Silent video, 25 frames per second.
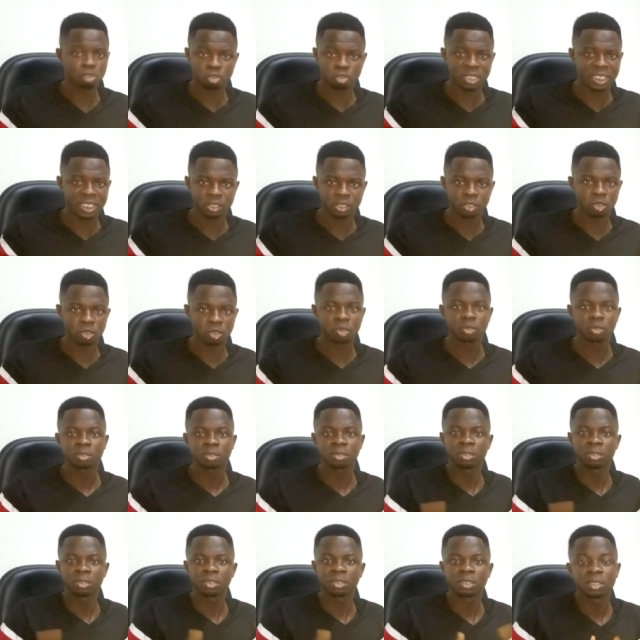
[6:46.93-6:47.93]
That is where your
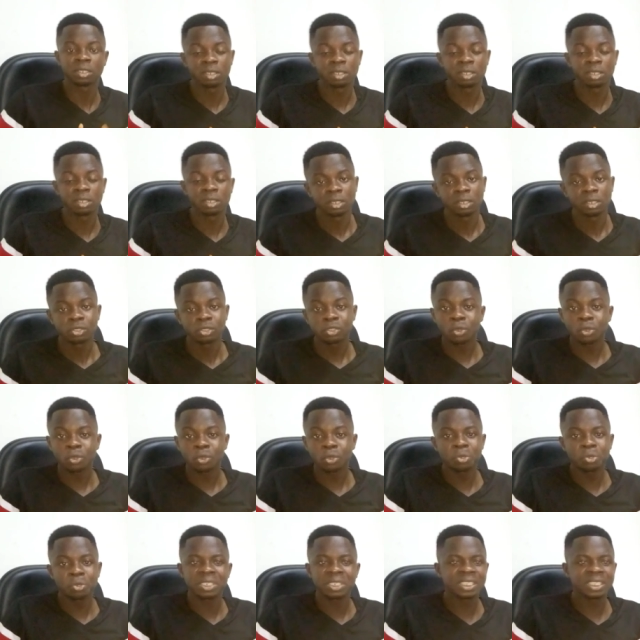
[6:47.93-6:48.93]
channel will grow up
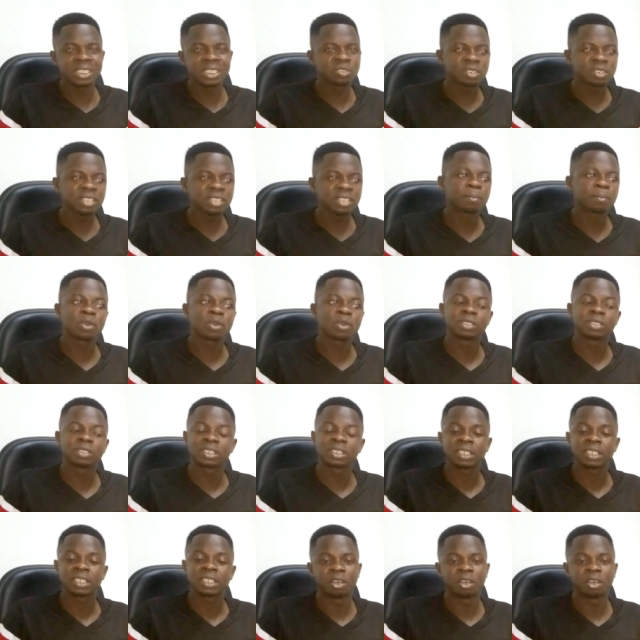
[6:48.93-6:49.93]
and you become
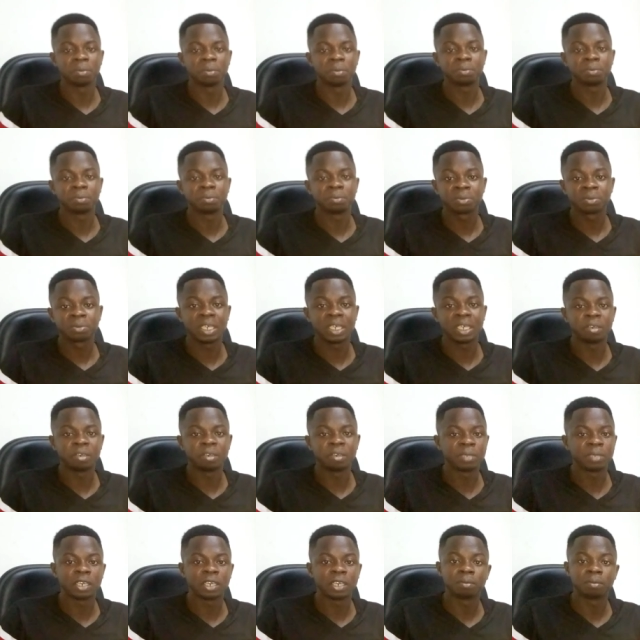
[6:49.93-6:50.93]
more
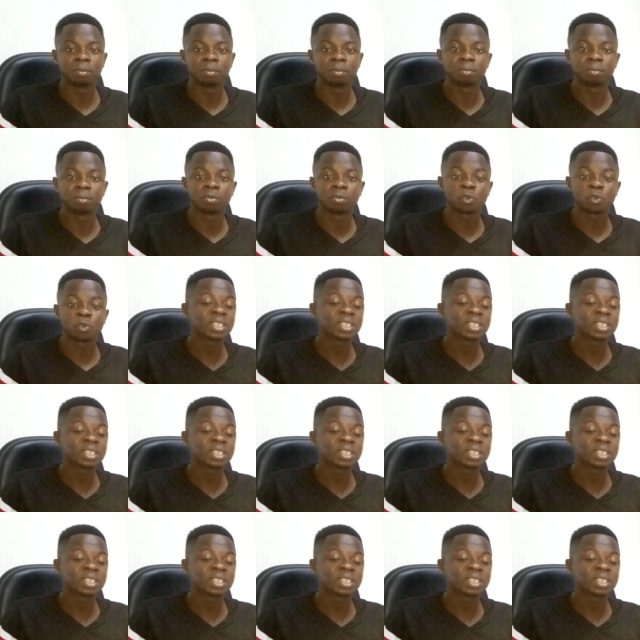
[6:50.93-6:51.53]
successful on YouTube.